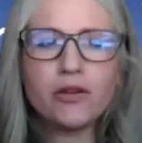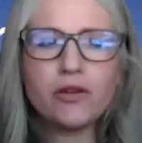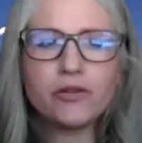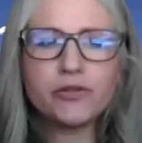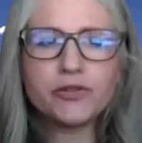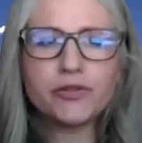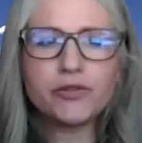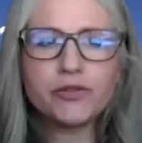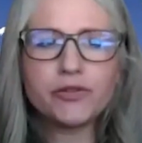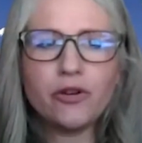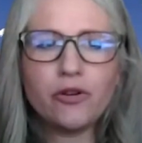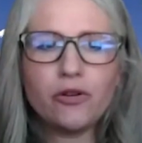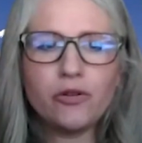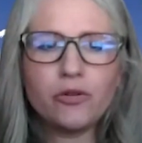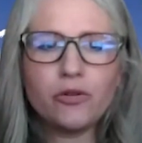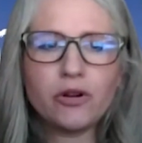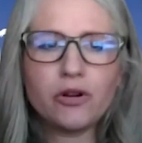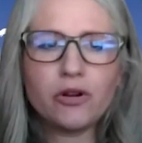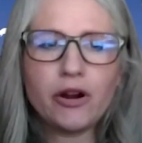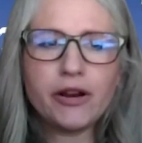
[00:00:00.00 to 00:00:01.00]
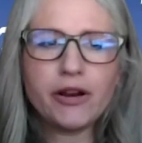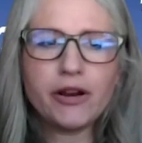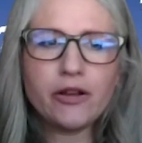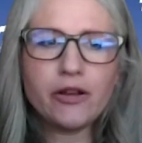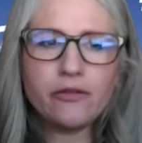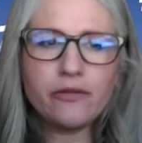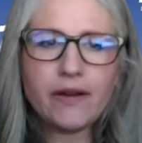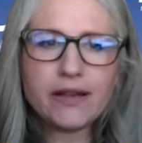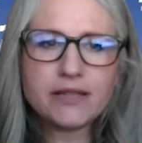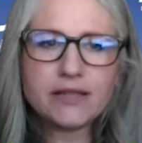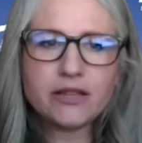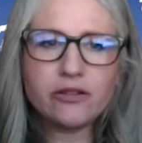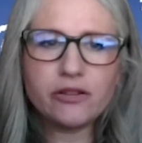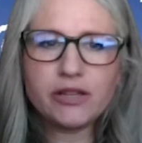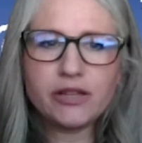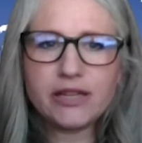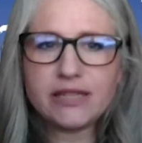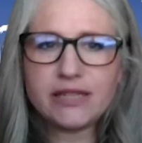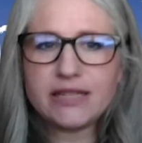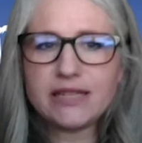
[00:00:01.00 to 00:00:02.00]
So cardiovascular
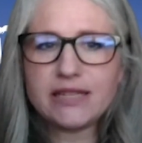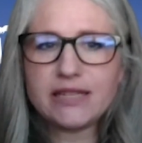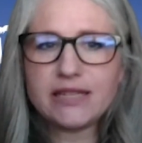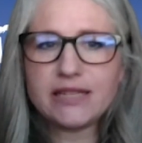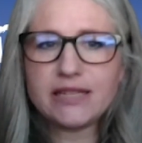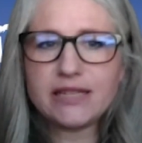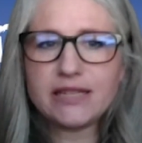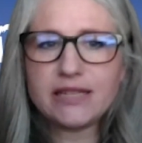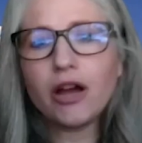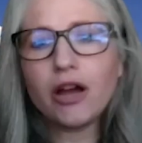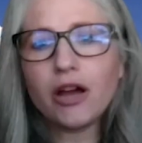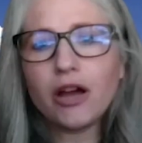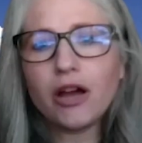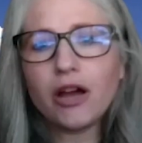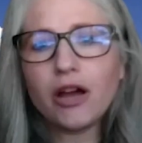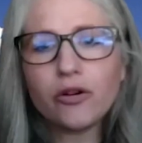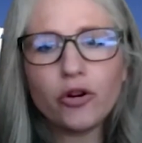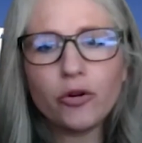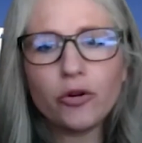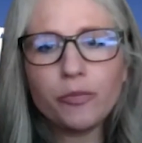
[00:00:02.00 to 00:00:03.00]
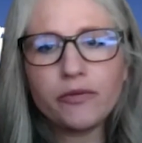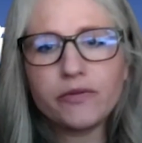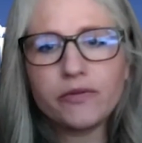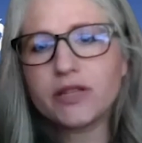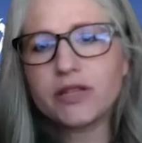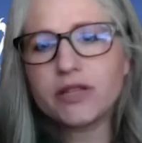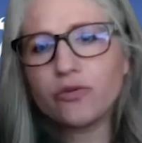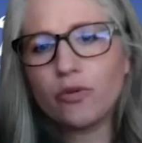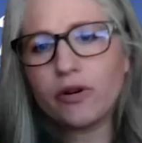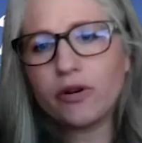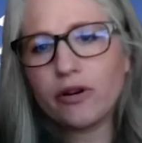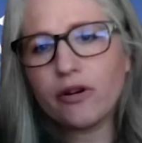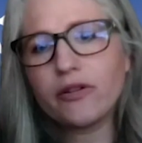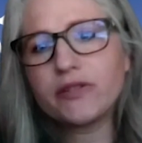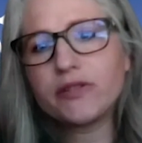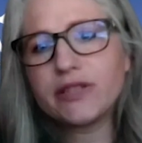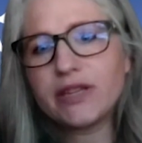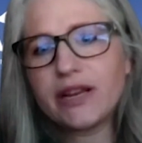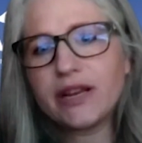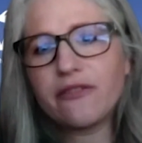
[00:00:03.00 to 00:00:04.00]
diseases are a group of
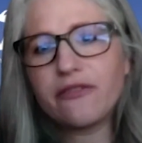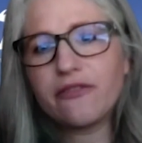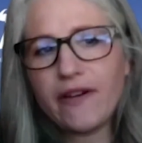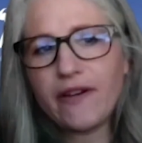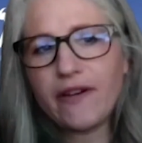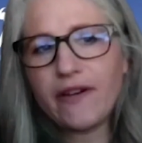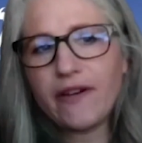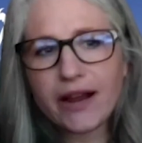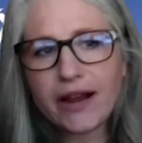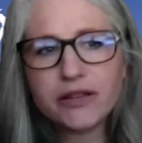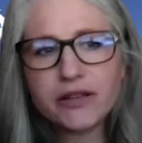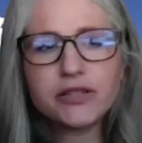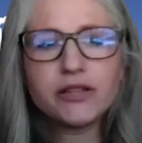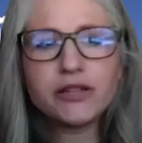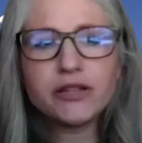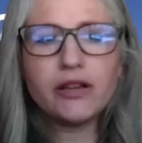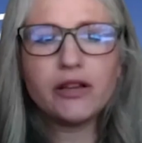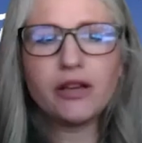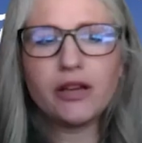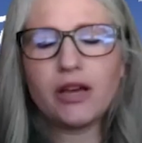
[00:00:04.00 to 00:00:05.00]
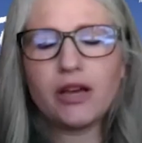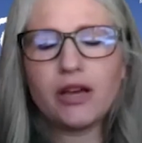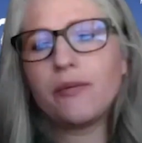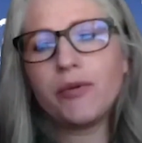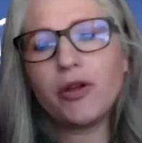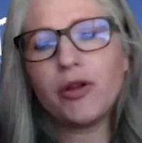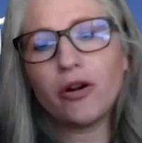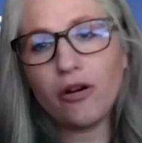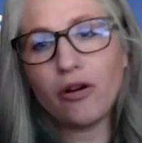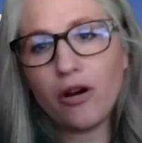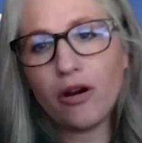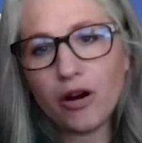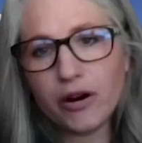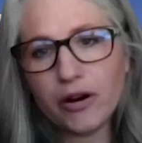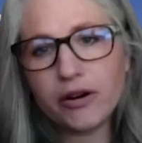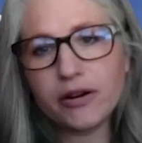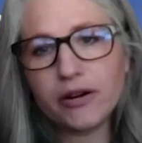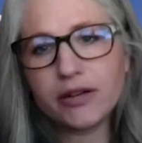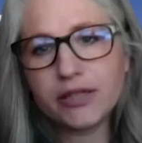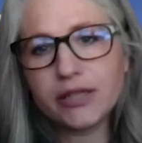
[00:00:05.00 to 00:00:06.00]
disorders that affect your
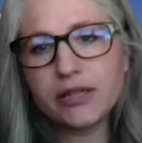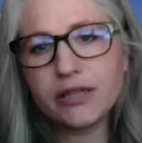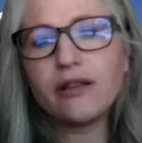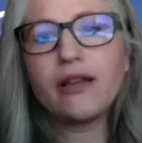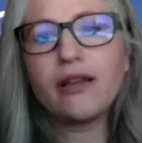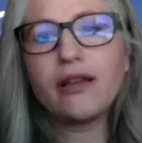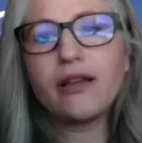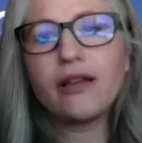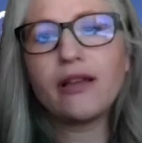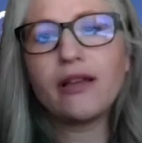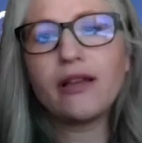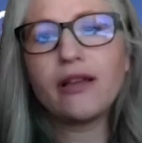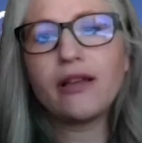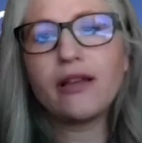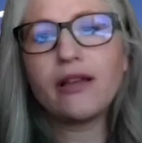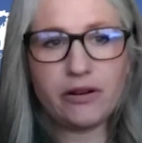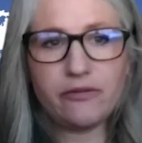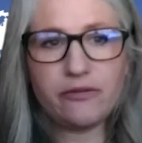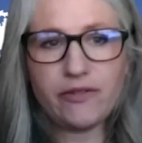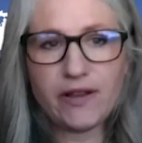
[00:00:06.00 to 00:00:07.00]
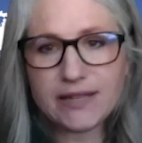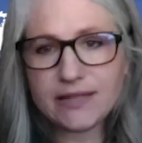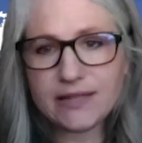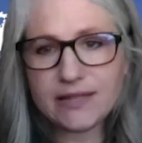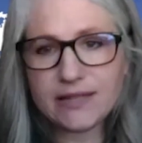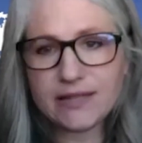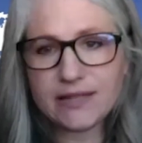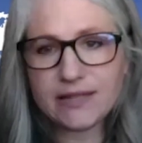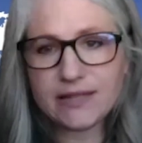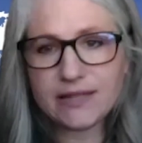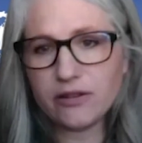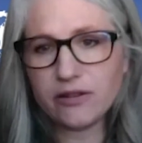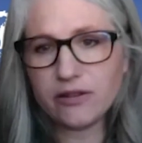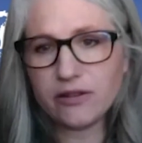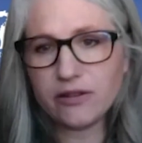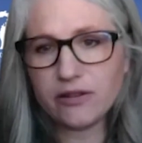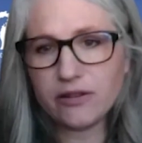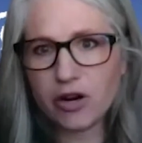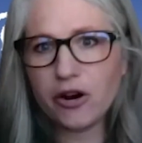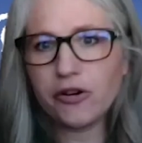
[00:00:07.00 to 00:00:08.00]
heart and the blood vessels,
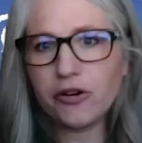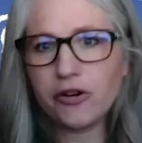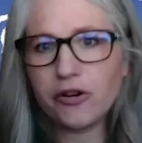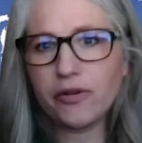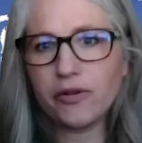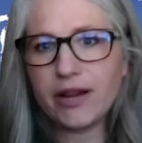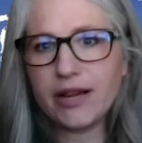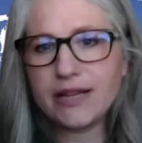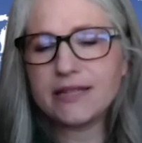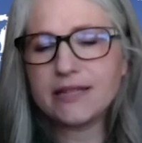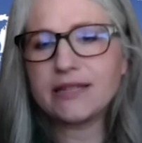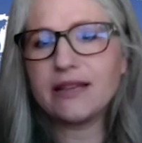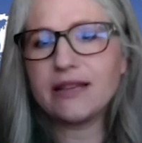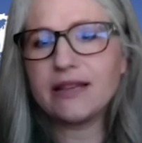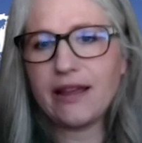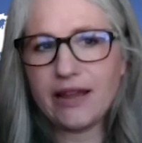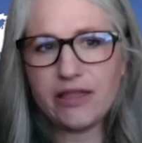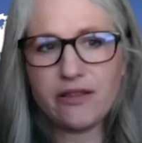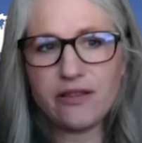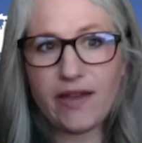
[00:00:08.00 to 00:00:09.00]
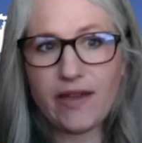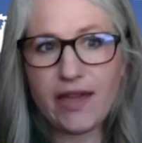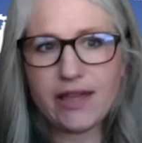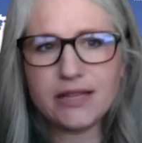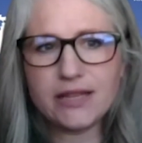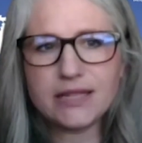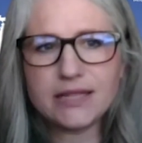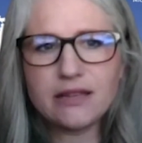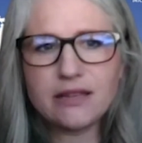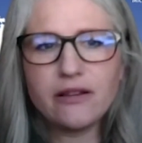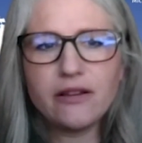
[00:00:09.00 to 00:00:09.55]
those arteries and the veins.